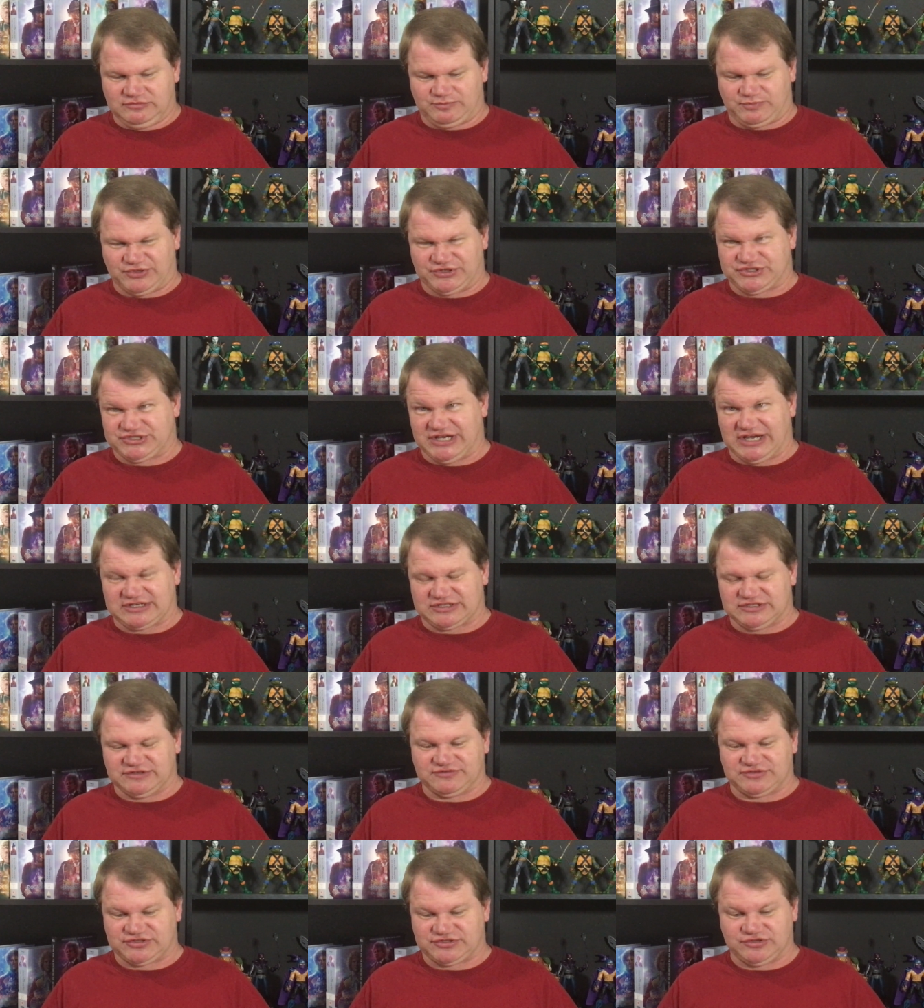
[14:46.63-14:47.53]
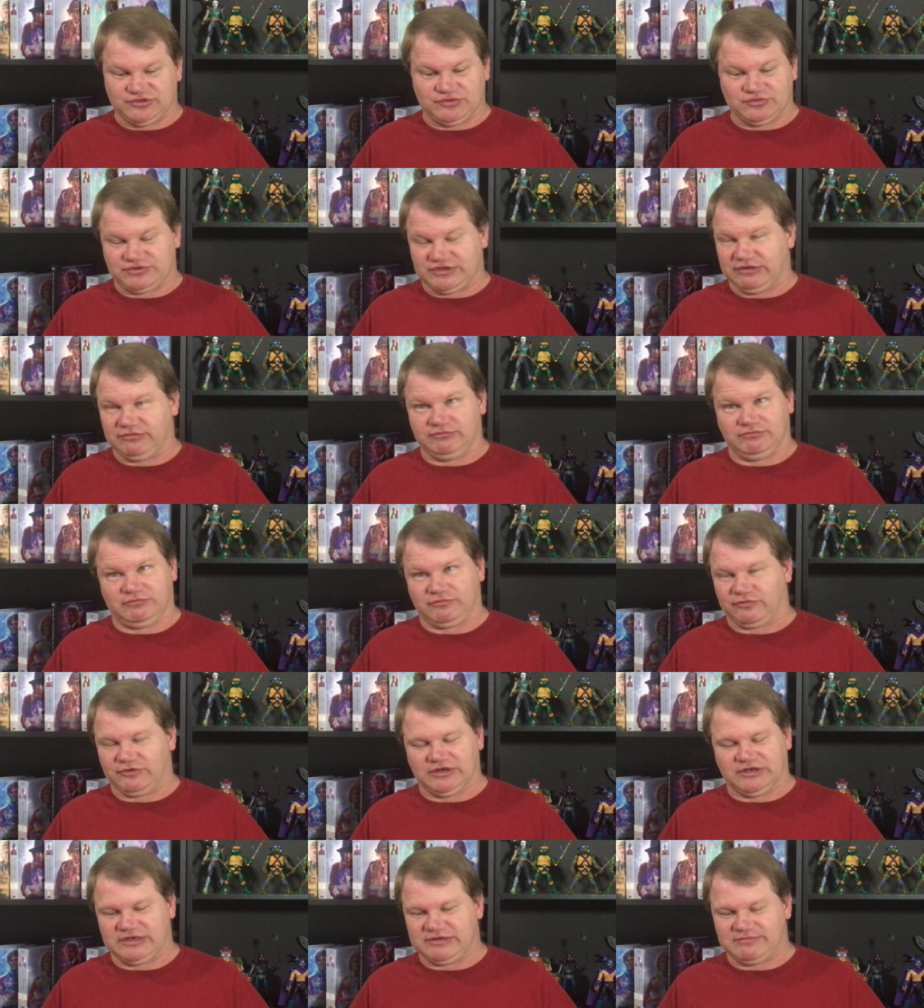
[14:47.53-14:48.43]
protective suit that
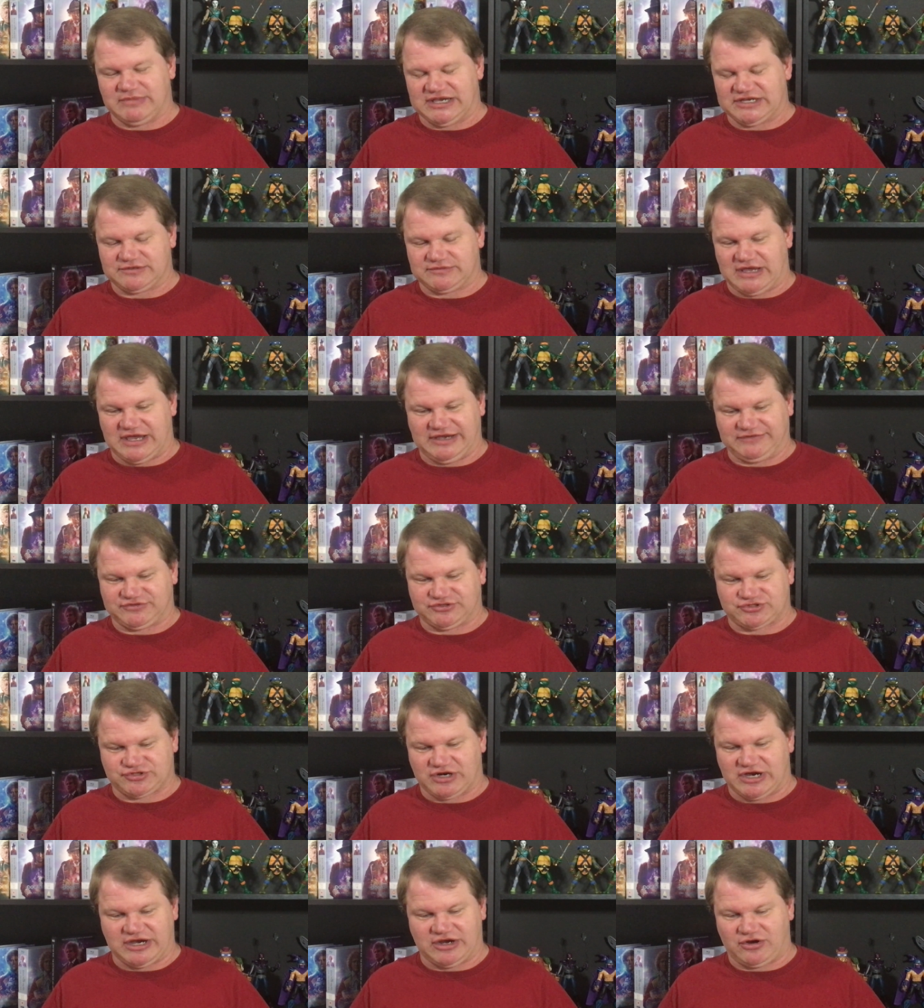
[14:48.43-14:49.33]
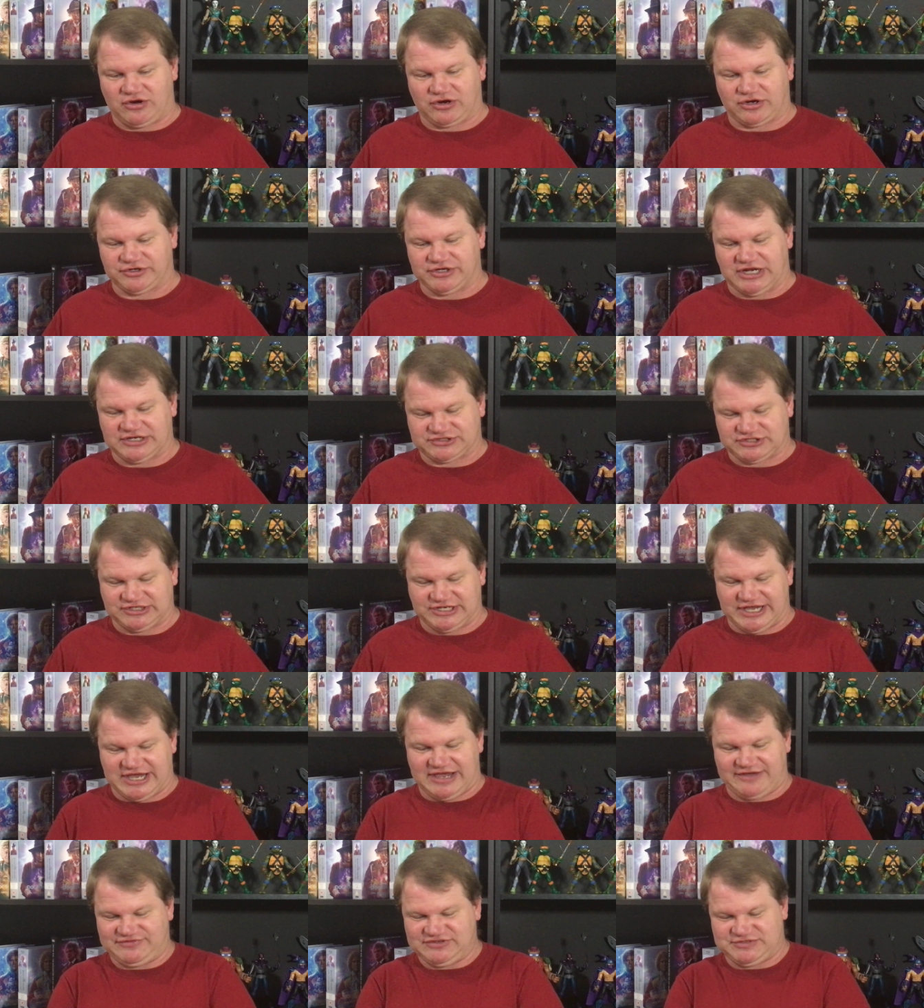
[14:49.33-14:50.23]
really make, I have to try hard not to
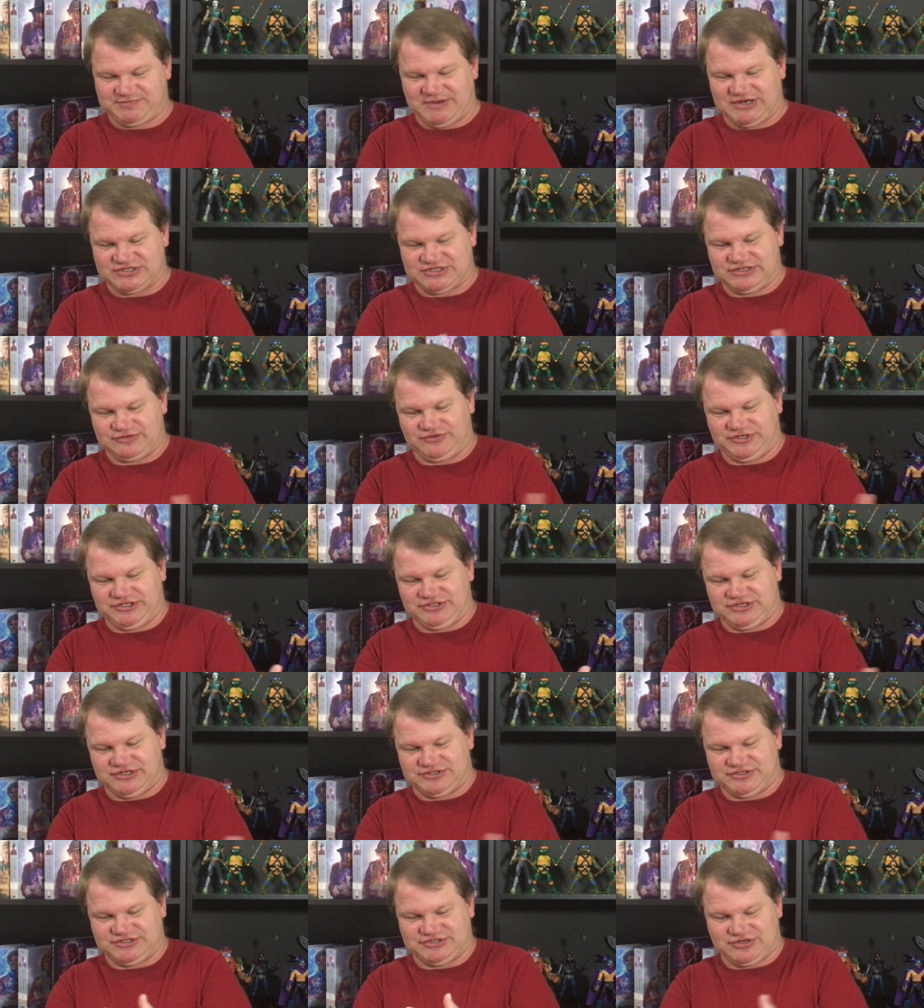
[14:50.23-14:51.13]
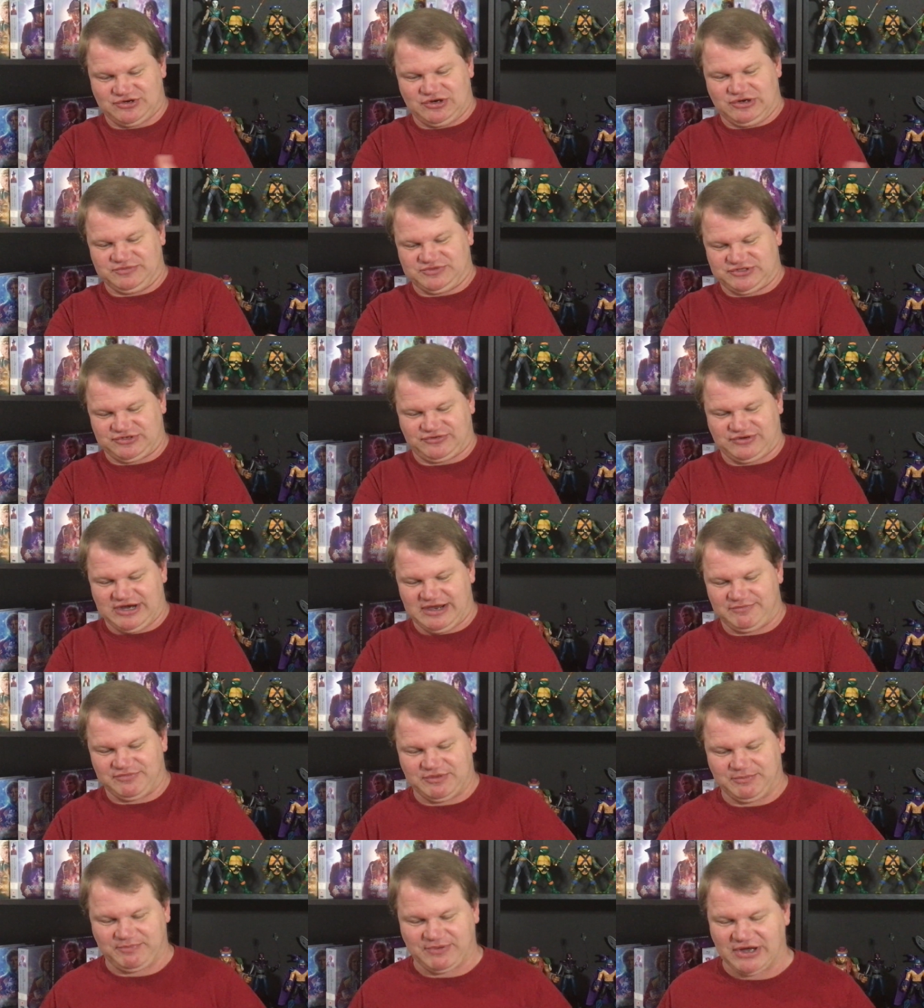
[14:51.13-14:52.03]
laugh, especially when he does his arms to
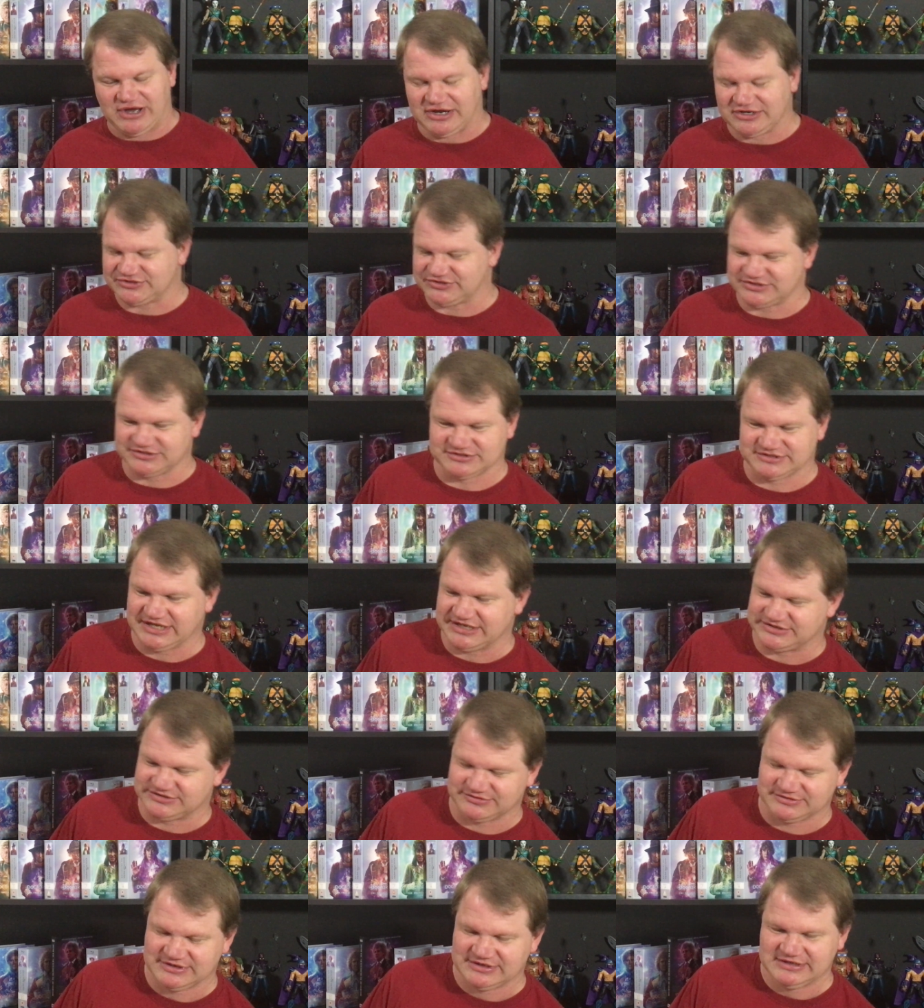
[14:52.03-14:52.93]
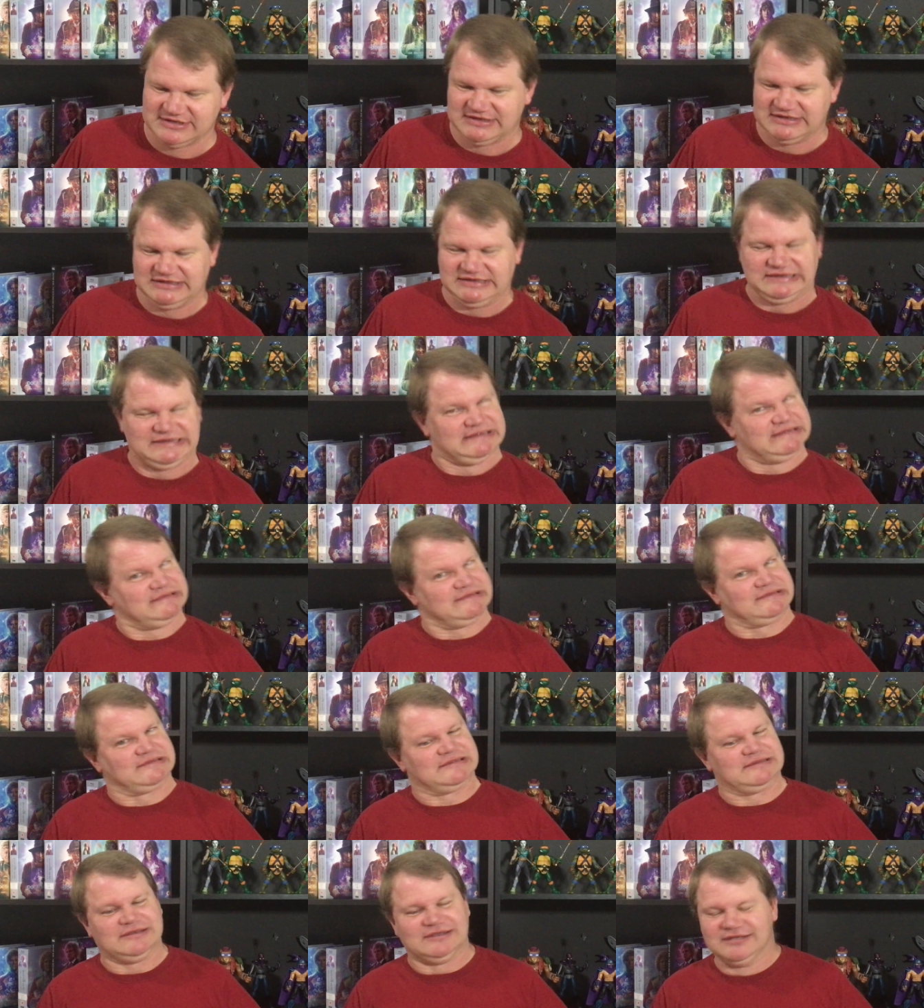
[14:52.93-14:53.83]
grab the box, because that's,
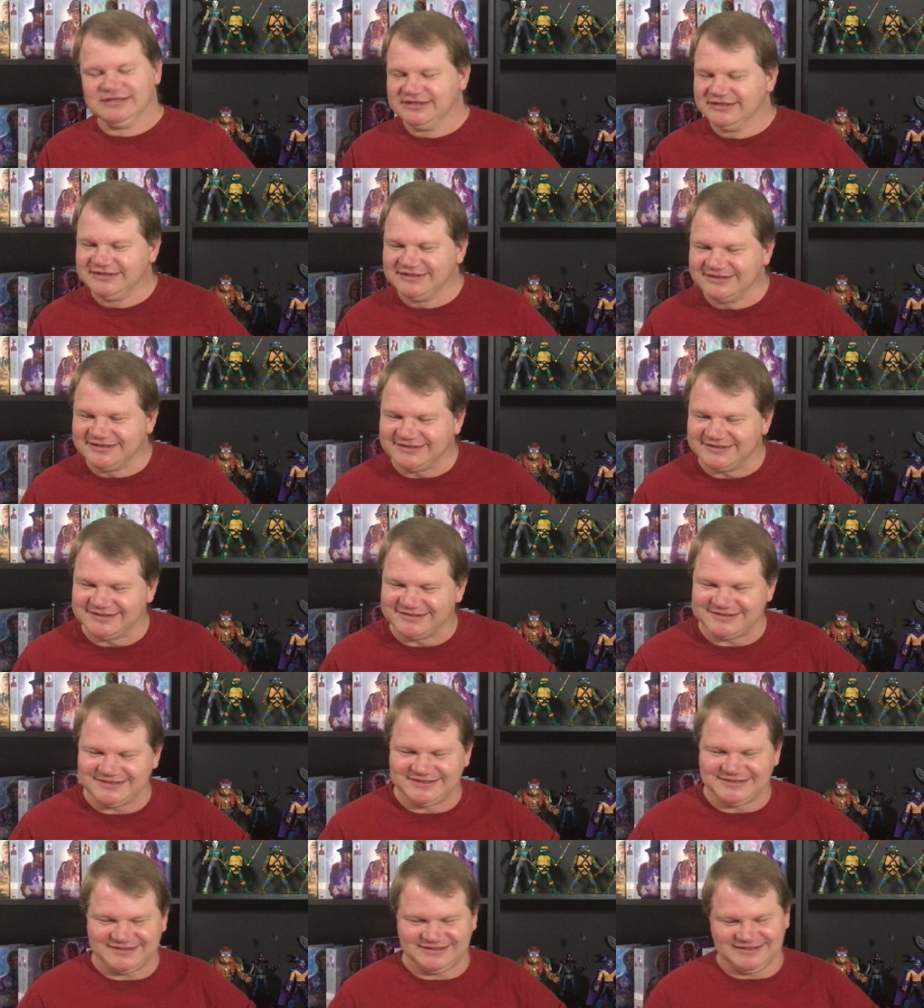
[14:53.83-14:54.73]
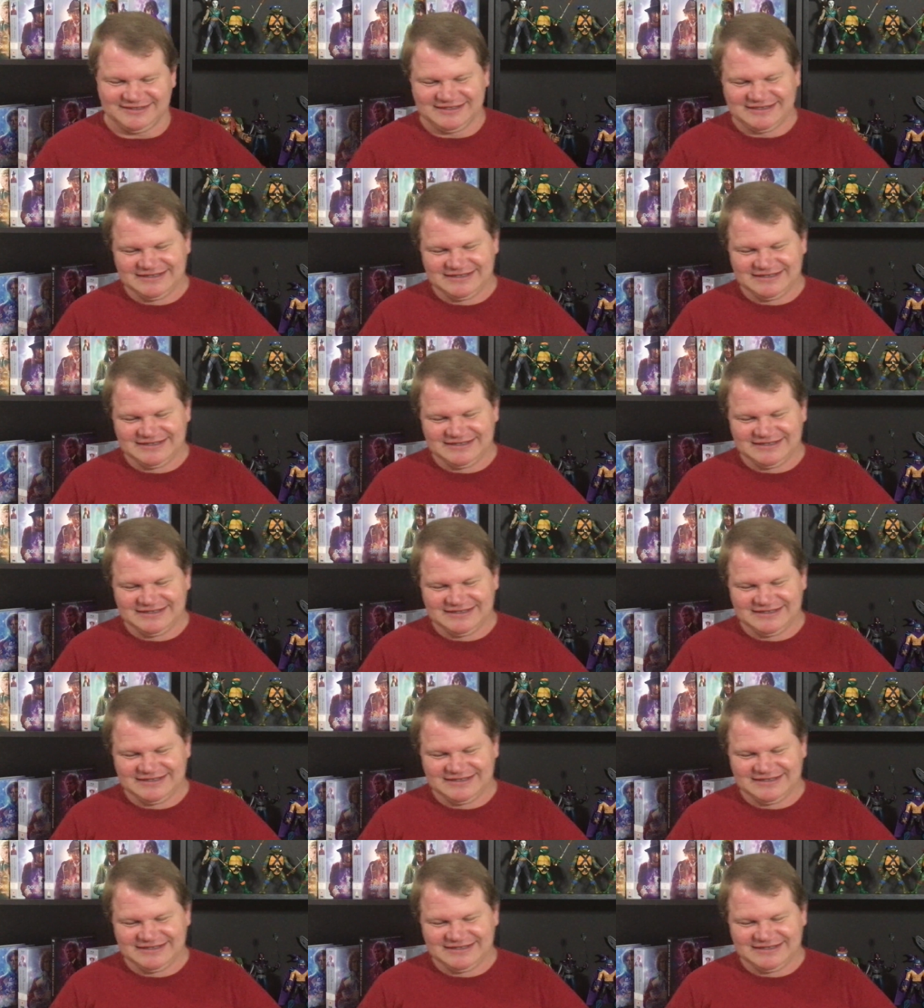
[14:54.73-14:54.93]
eh.